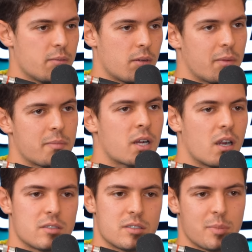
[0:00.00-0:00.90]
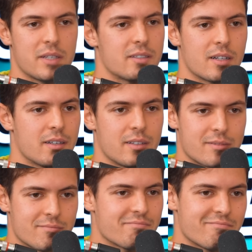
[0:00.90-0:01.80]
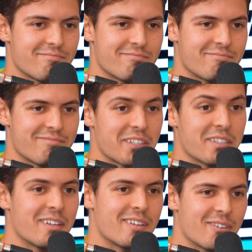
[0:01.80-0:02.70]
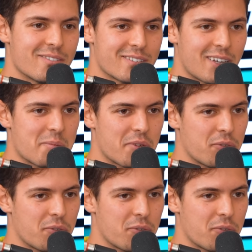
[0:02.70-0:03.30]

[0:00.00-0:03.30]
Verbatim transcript: I mean, karting is basically Italy all the time.